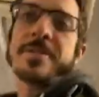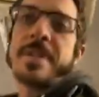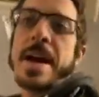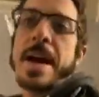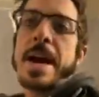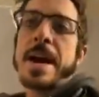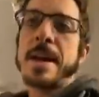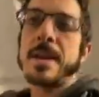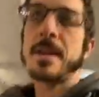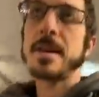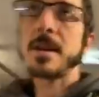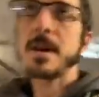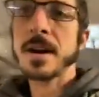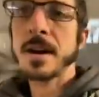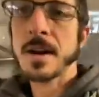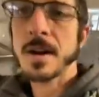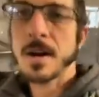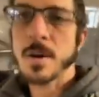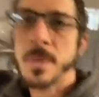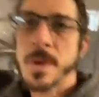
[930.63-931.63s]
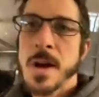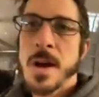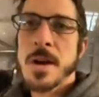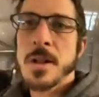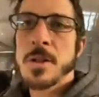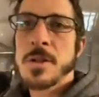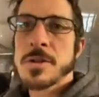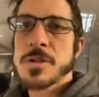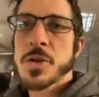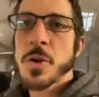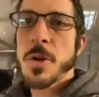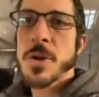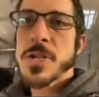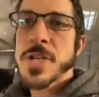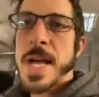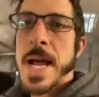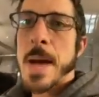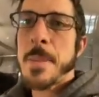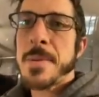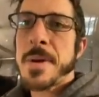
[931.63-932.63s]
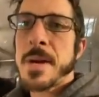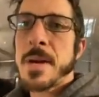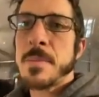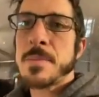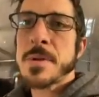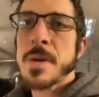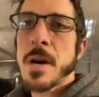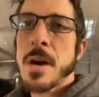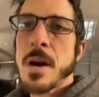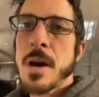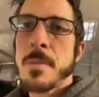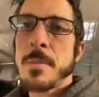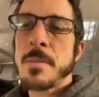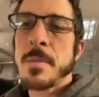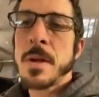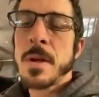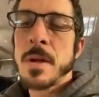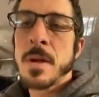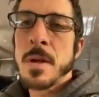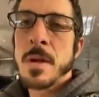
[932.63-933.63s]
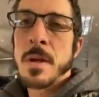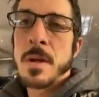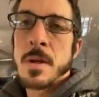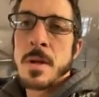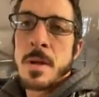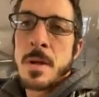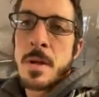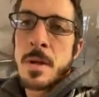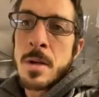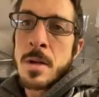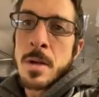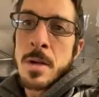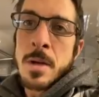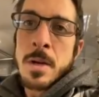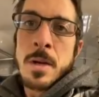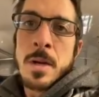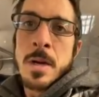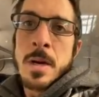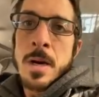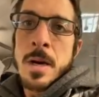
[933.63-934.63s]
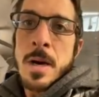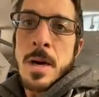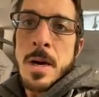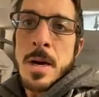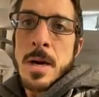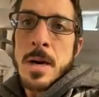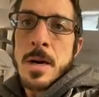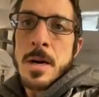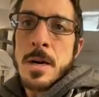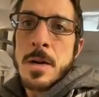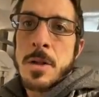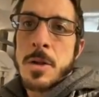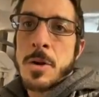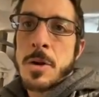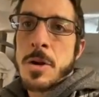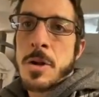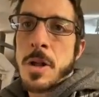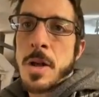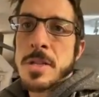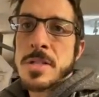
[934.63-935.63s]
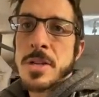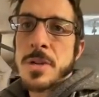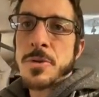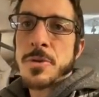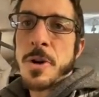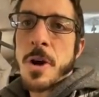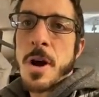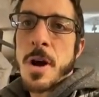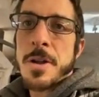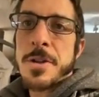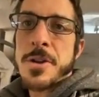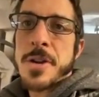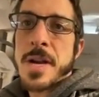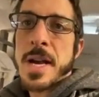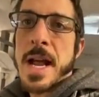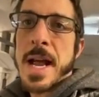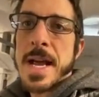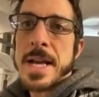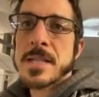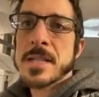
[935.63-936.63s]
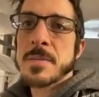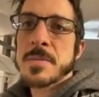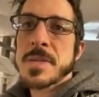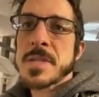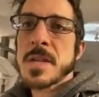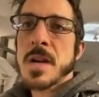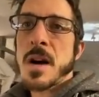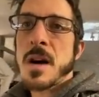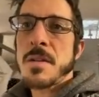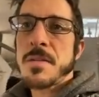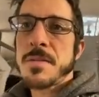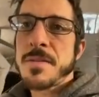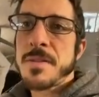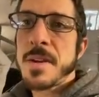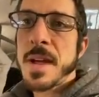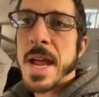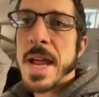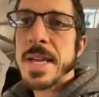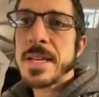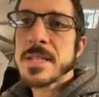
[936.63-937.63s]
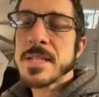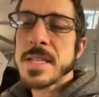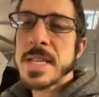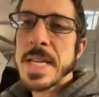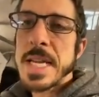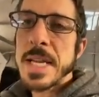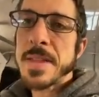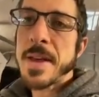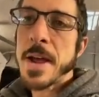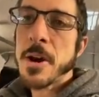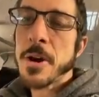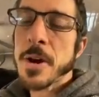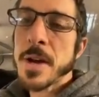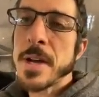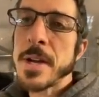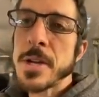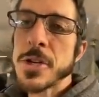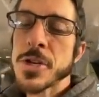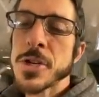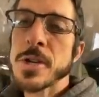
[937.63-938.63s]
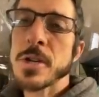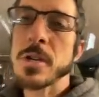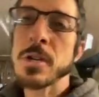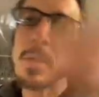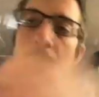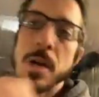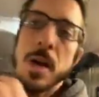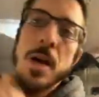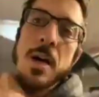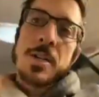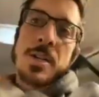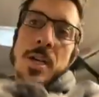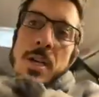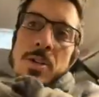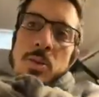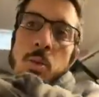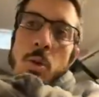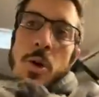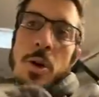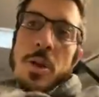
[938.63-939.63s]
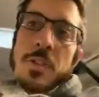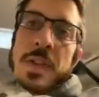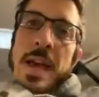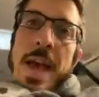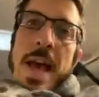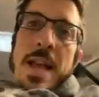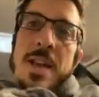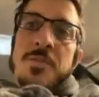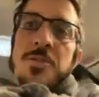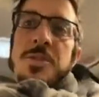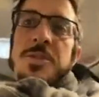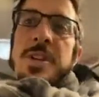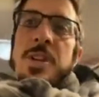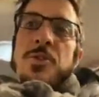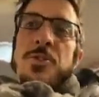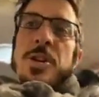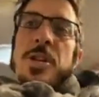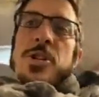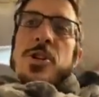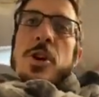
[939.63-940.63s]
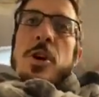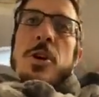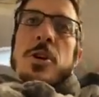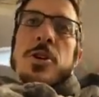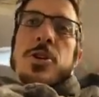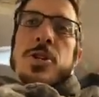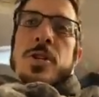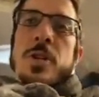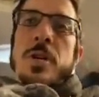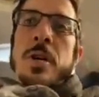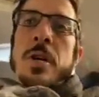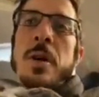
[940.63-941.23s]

that. Uh, we got a little storage cabinet up top. Uh, little closet rod. You can hang some stuff. AC. The air conditioner uh, does work. They had everything recharged.